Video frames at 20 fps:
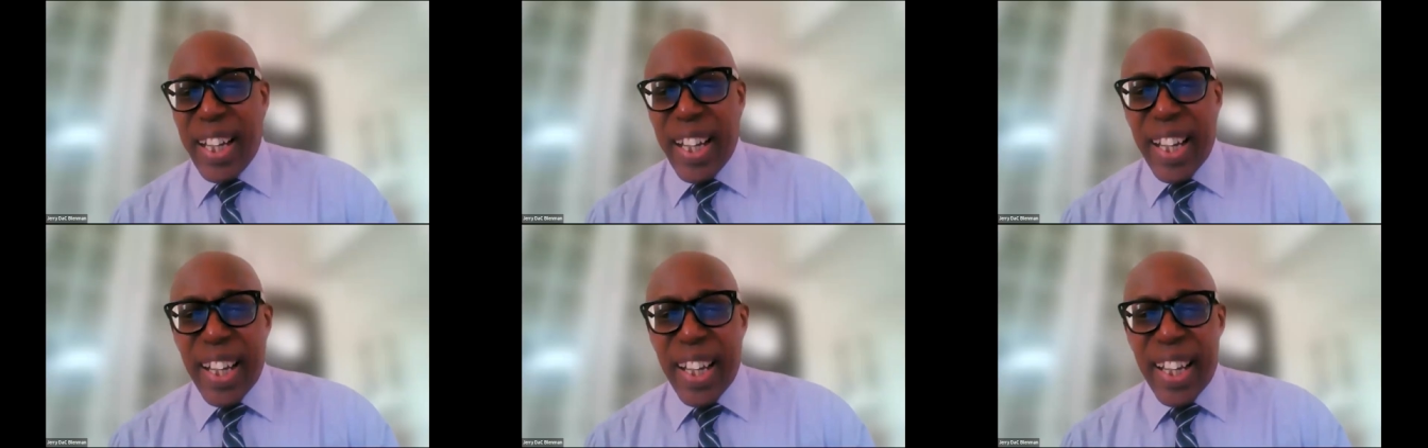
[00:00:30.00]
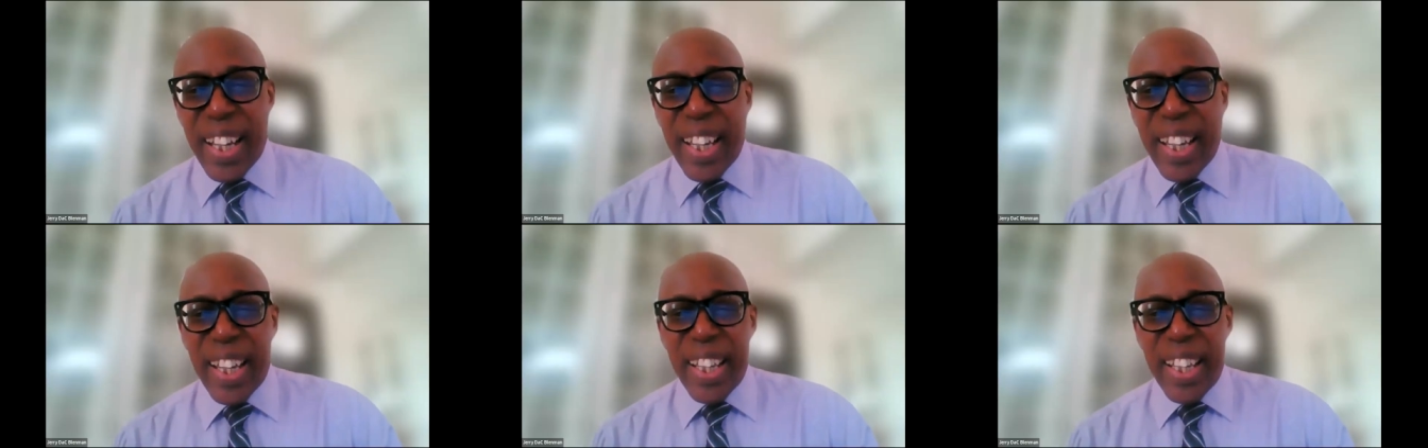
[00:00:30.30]

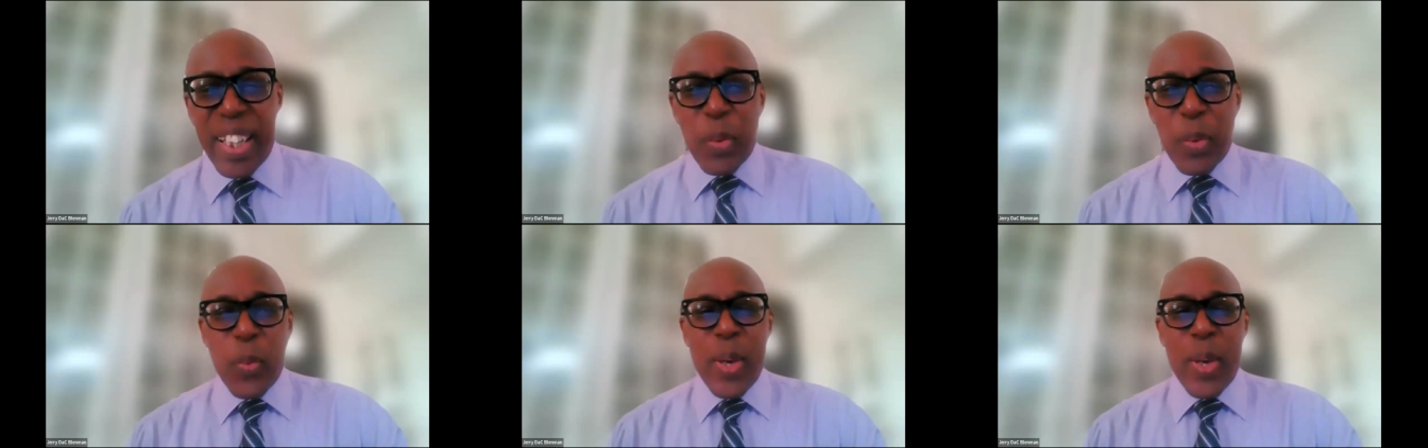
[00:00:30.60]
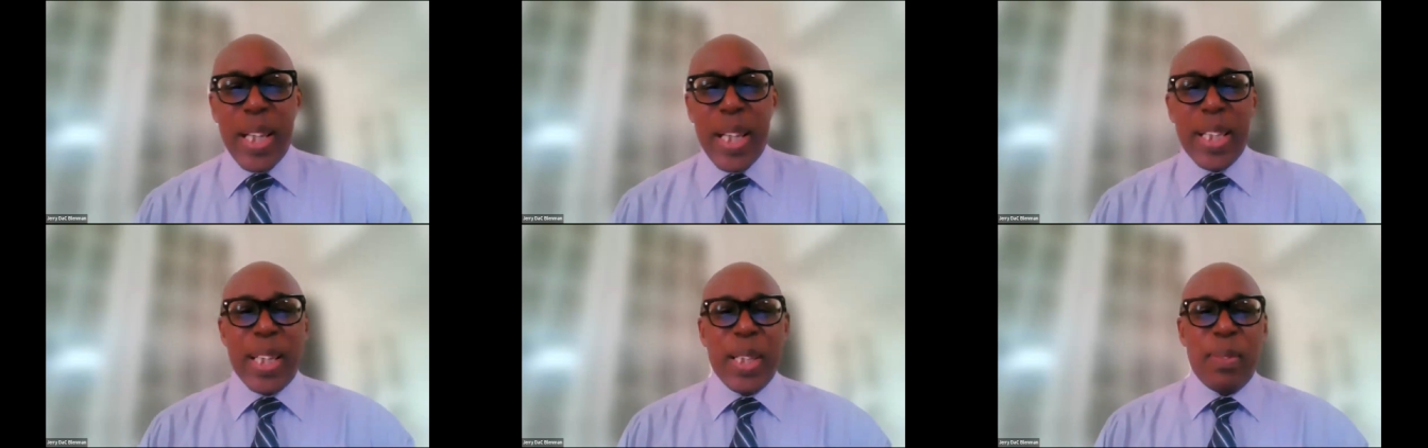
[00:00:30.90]
and
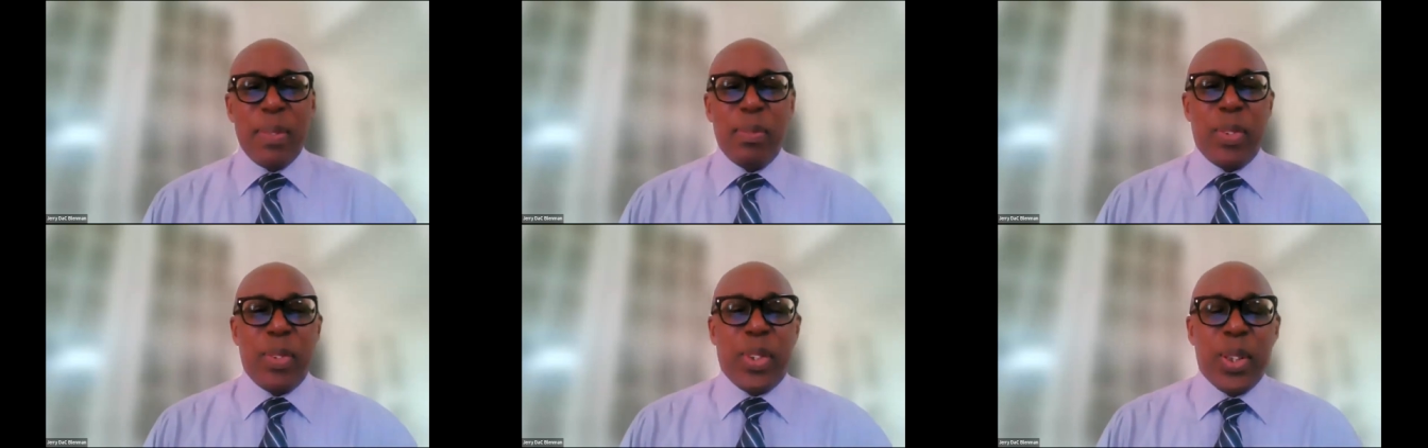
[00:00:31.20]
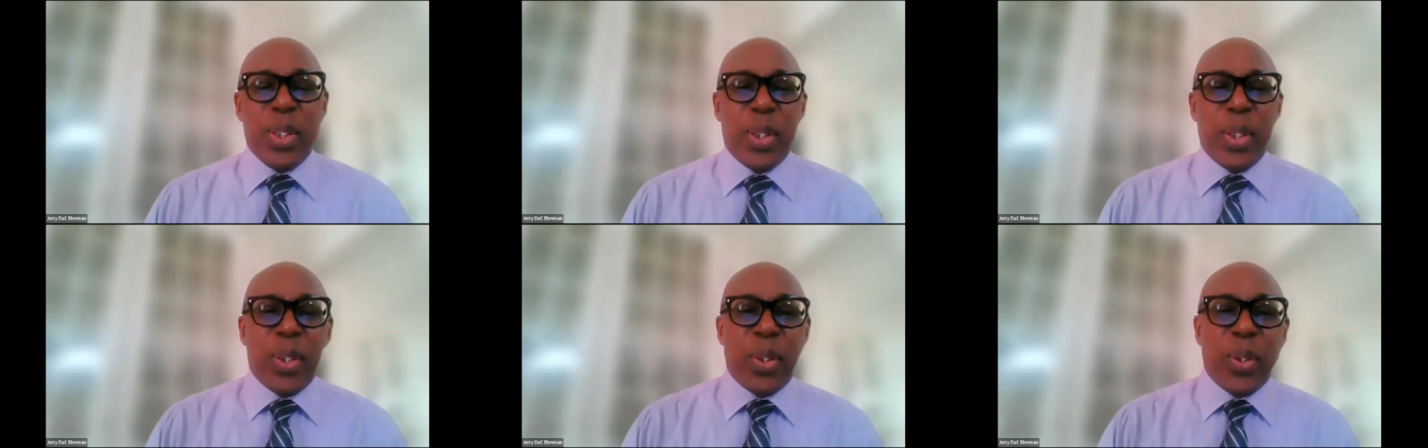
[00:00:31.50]
welcome
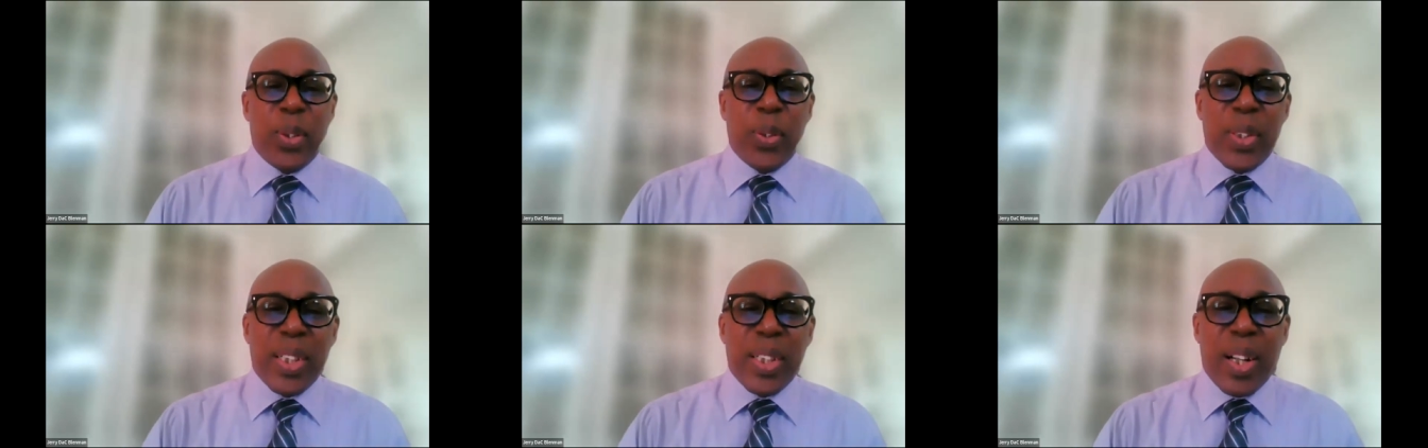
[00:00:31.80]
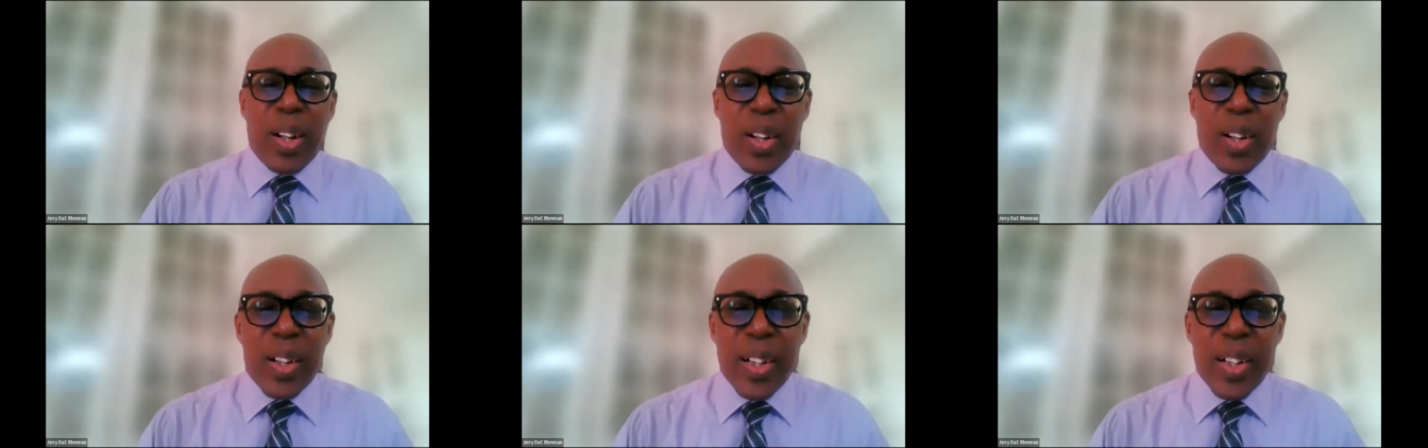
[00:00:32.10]
to
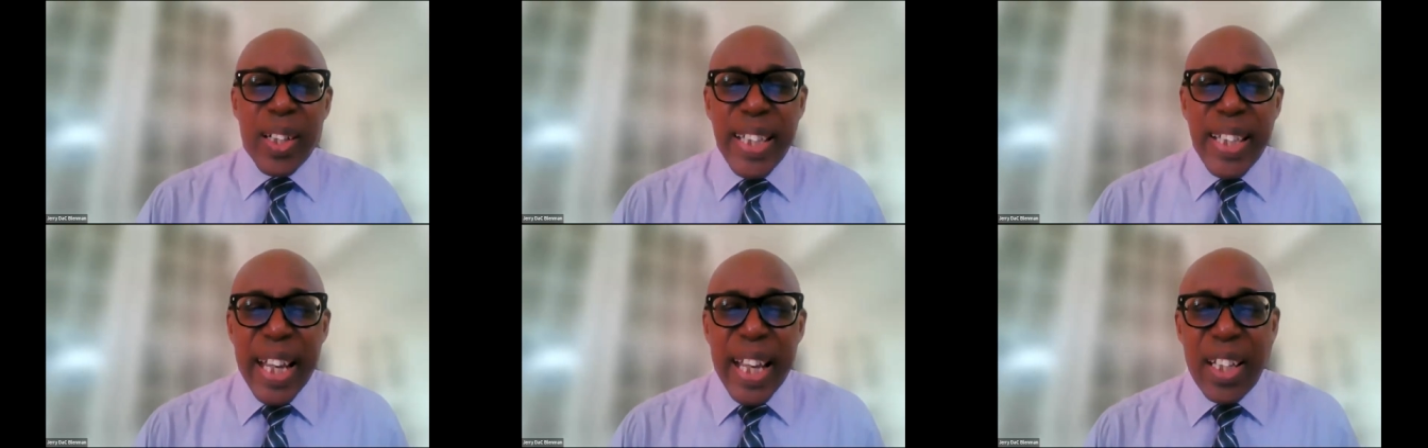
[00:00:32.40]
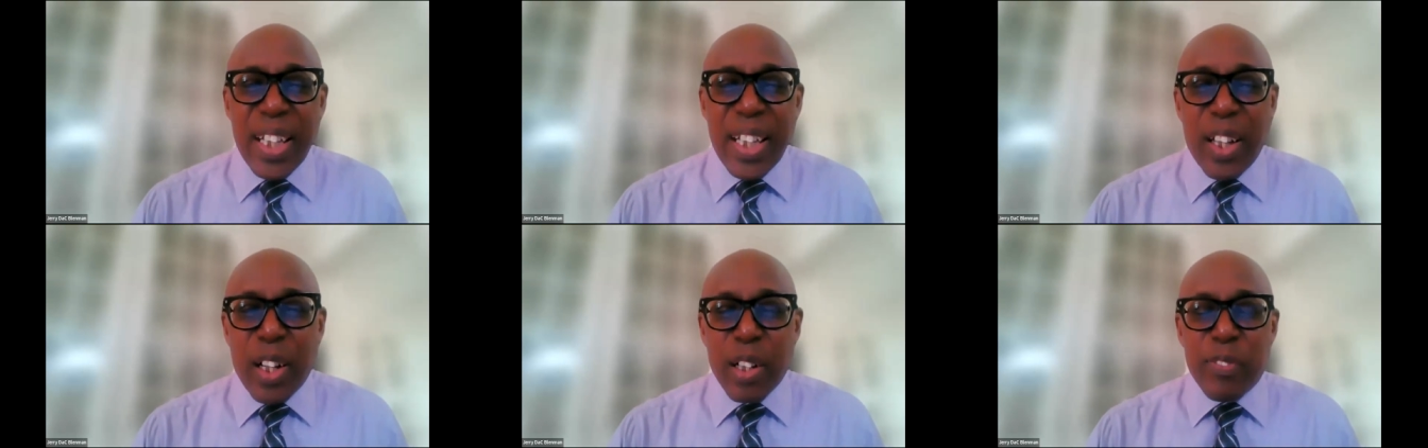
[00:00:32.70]
our
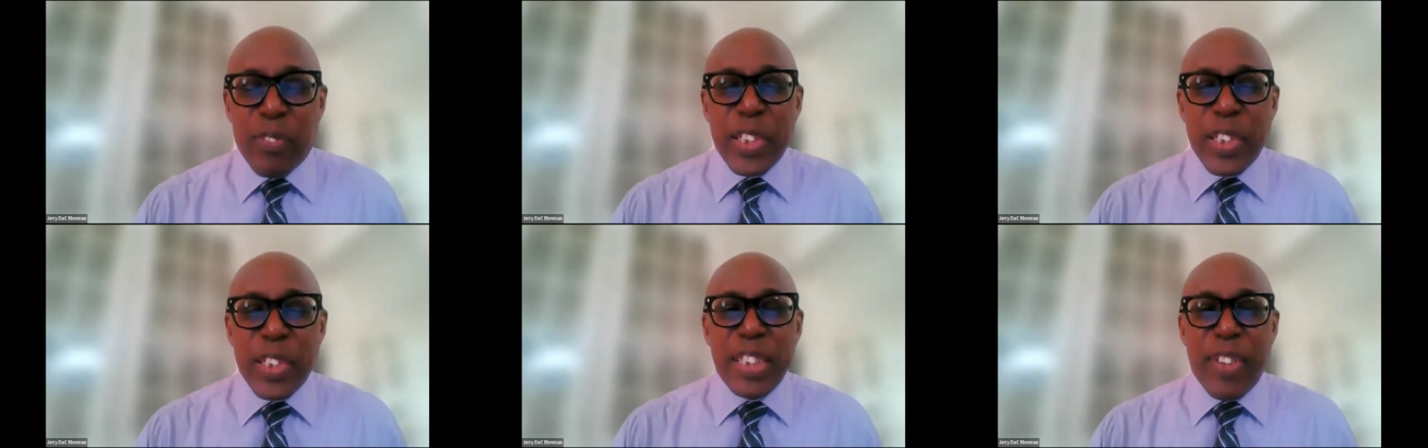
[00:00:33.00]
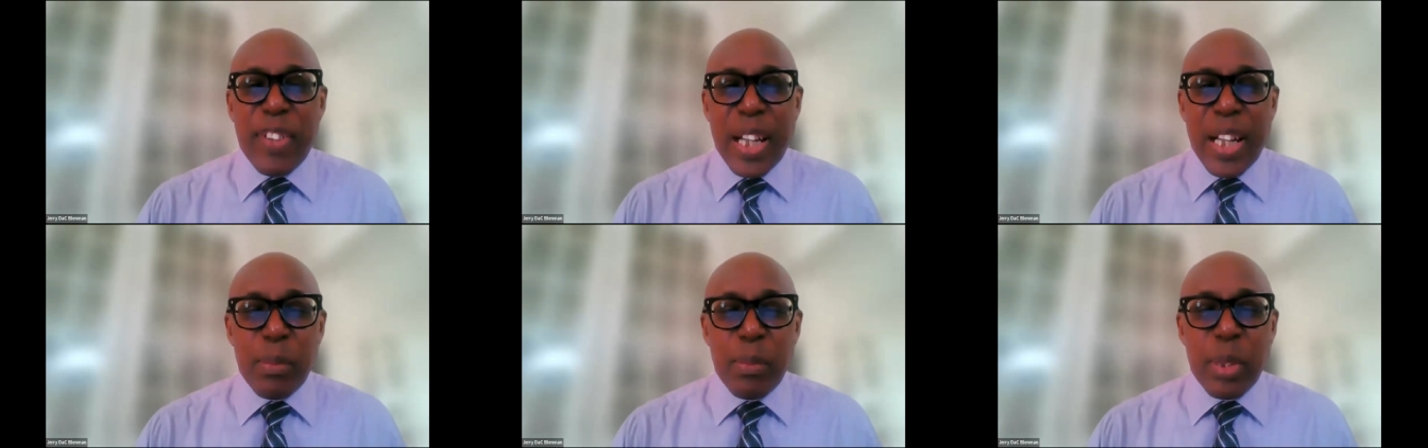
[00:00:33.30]
Dialogue for
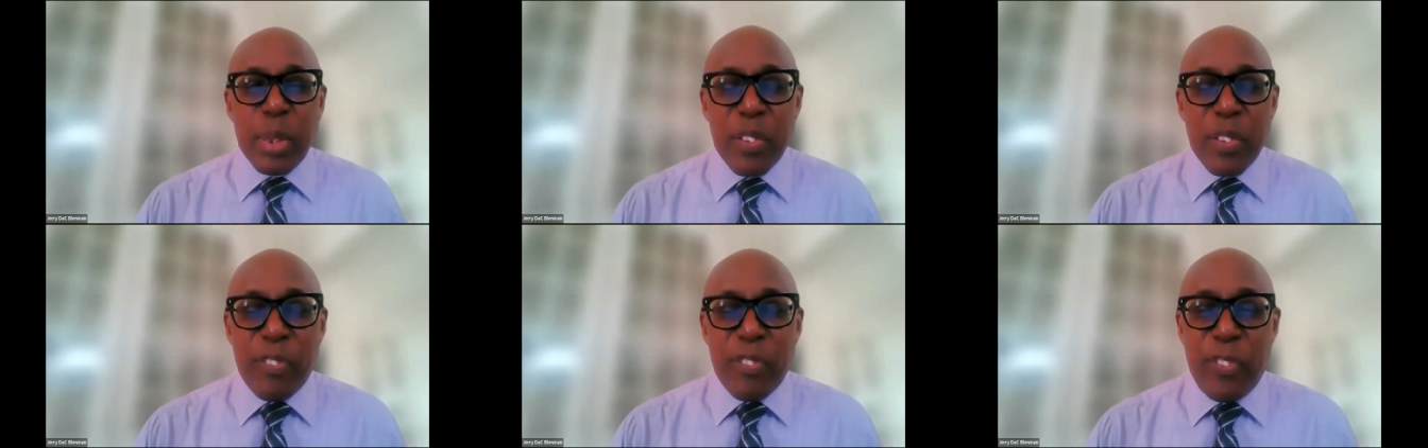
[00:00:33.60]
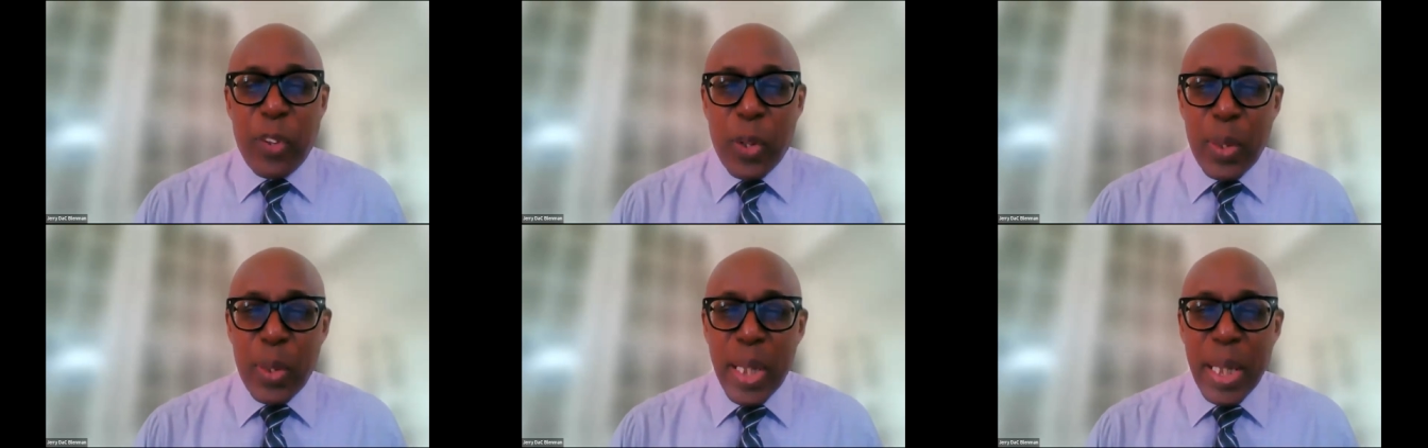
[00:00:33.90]
Development
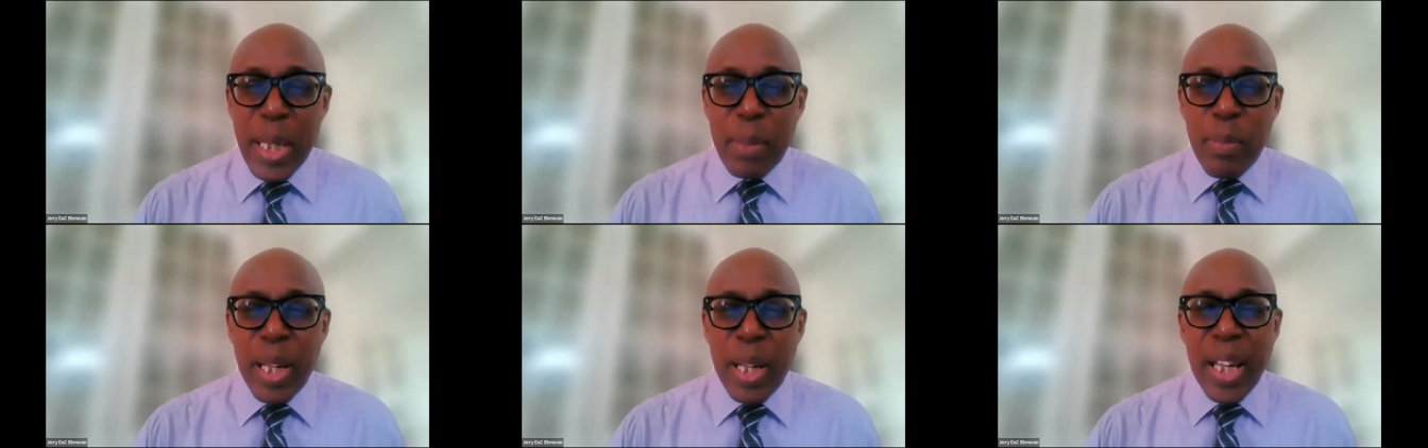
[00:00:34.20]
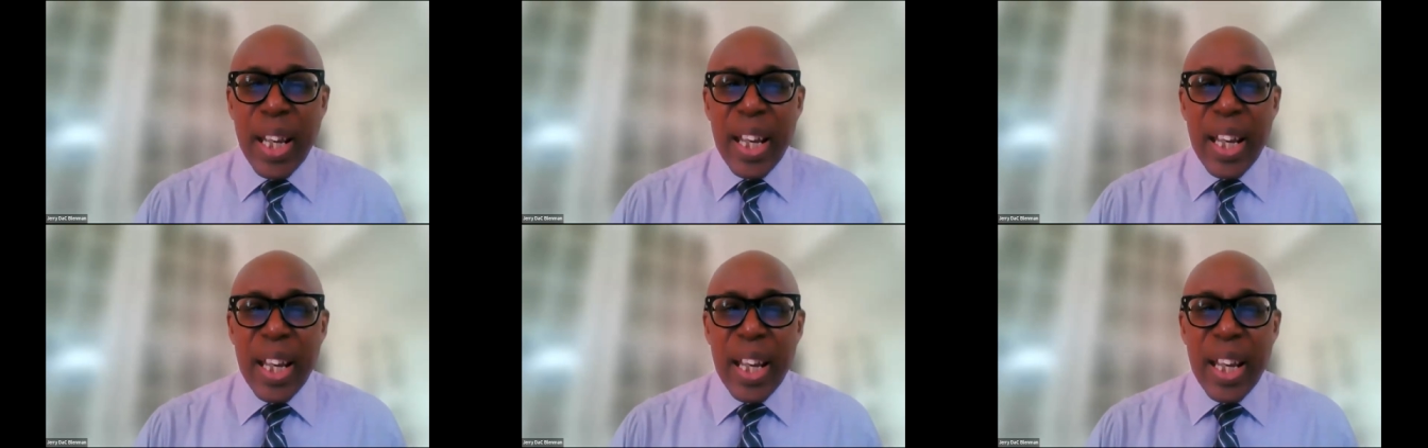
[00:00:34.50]
Forum.